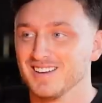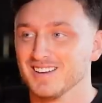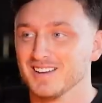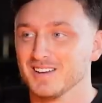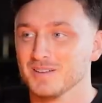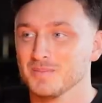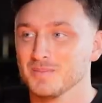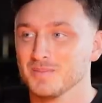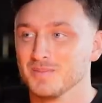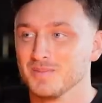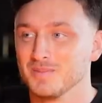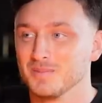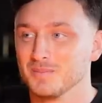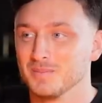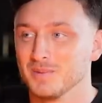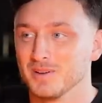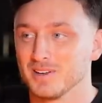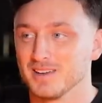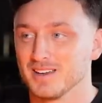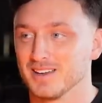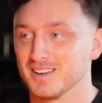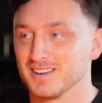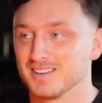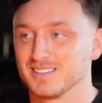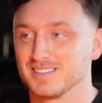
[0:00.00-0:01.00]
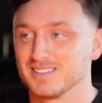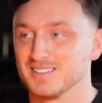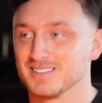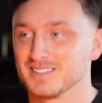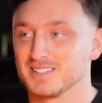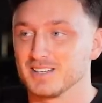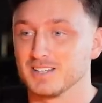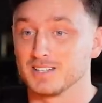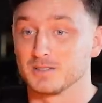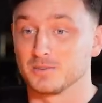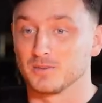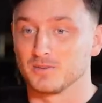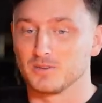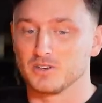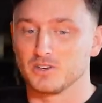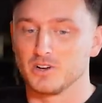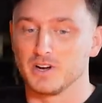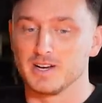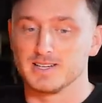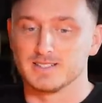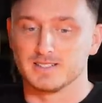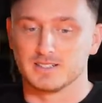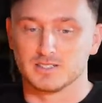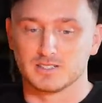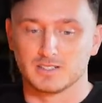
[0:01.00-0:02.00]
Um, but yeah, it's, it's
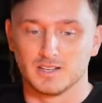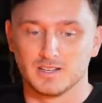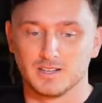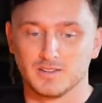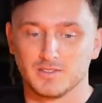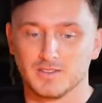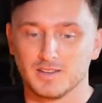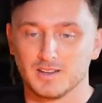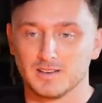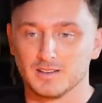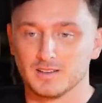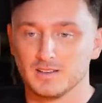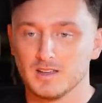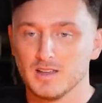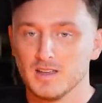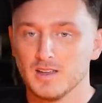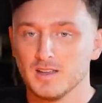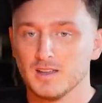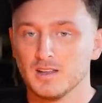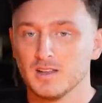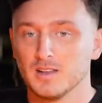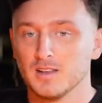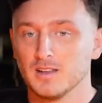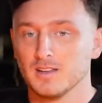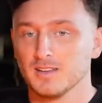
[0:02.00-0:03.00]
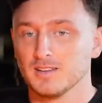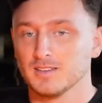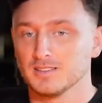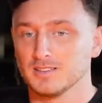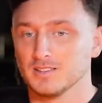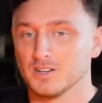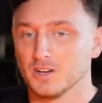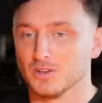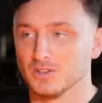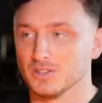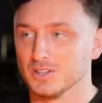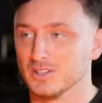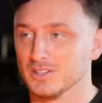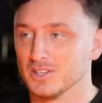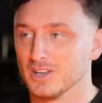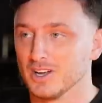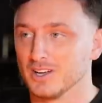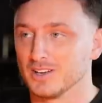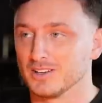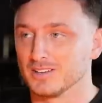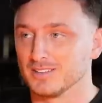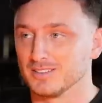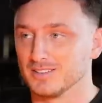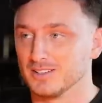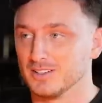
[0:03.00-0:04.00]
crazy because like you think, you know, you're
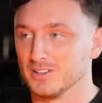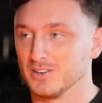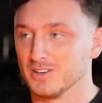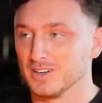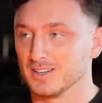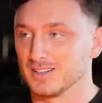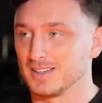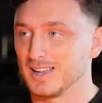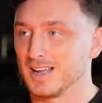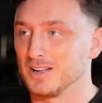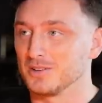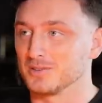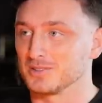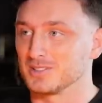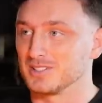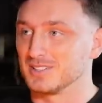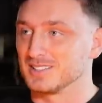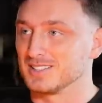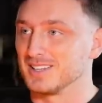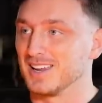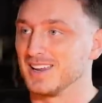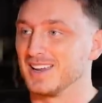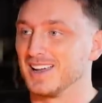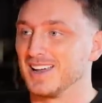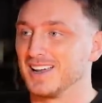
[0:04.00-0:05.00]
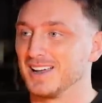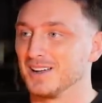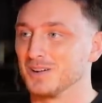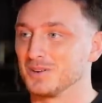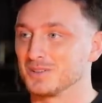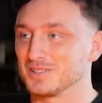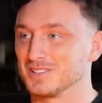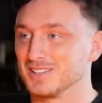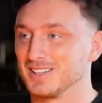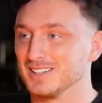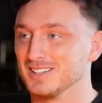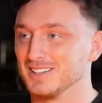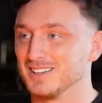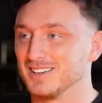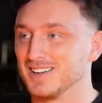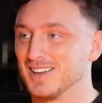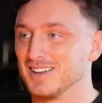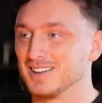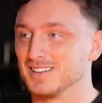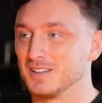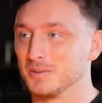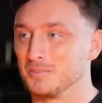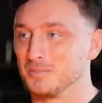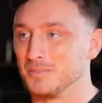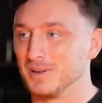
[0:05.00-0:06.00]
young, you're in a council estate house, then you're
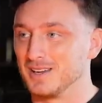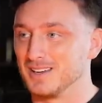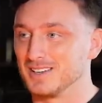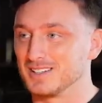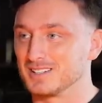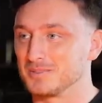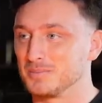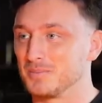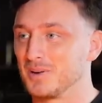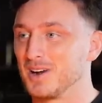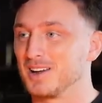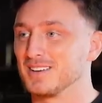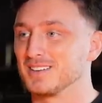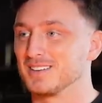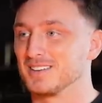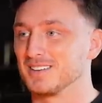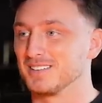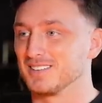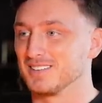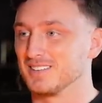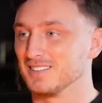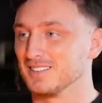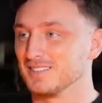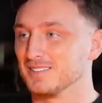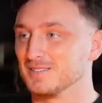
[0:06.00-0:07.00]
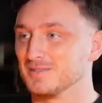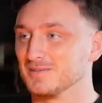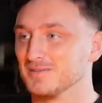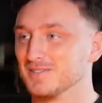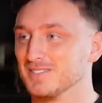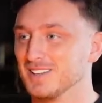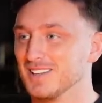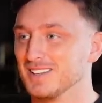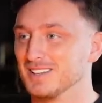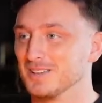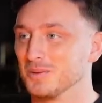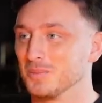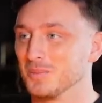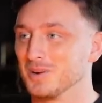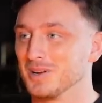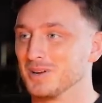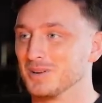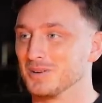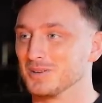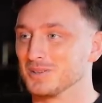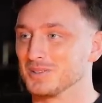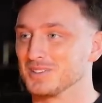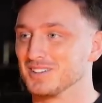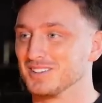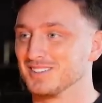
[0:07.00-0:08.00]
getting the biggest brand yeah. in the
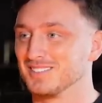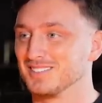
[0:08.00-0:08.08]
world